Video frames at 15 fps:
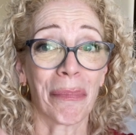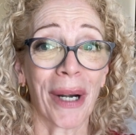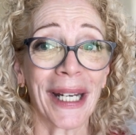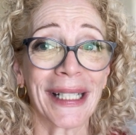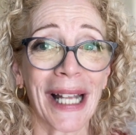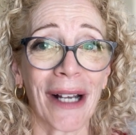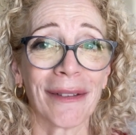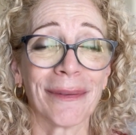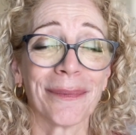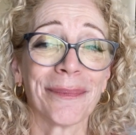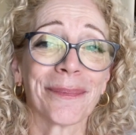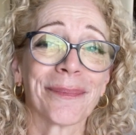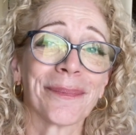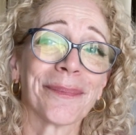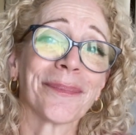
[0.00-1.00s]
breakdown
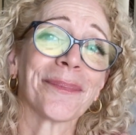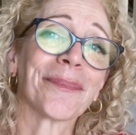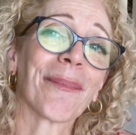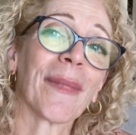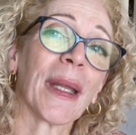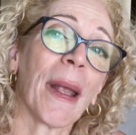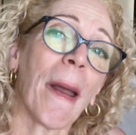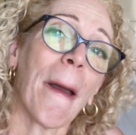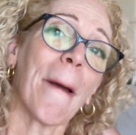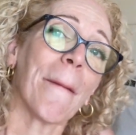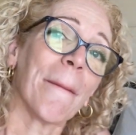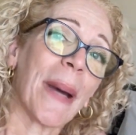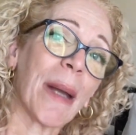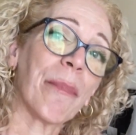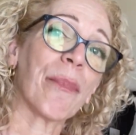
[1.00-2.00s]

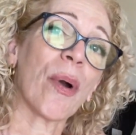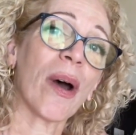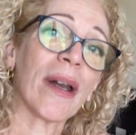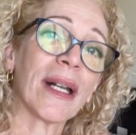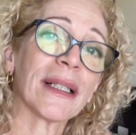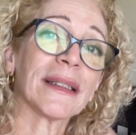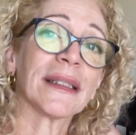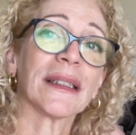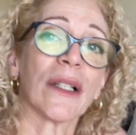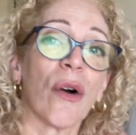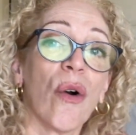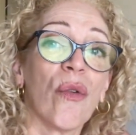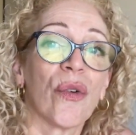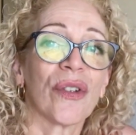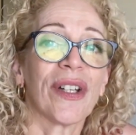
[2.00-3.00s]
by products
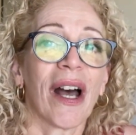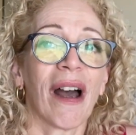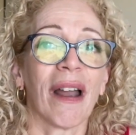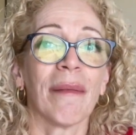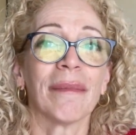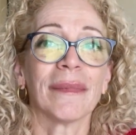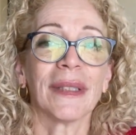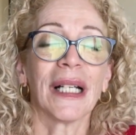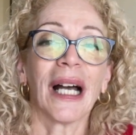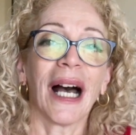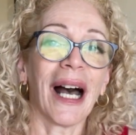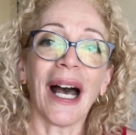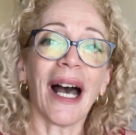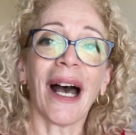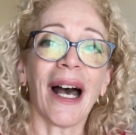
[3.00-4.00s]
over time.
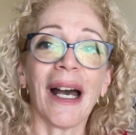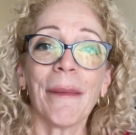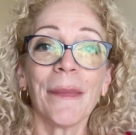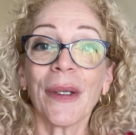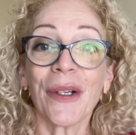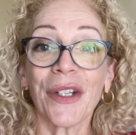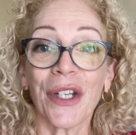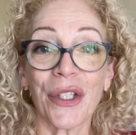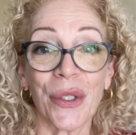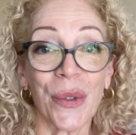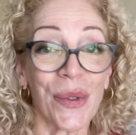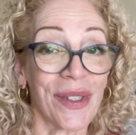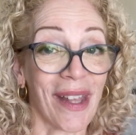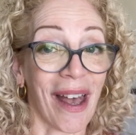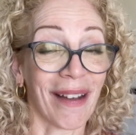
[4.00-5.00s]
I, I'm not going to
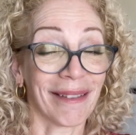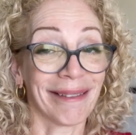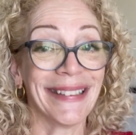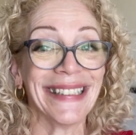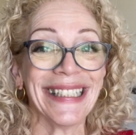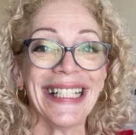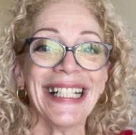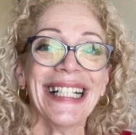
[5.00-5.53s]
use that.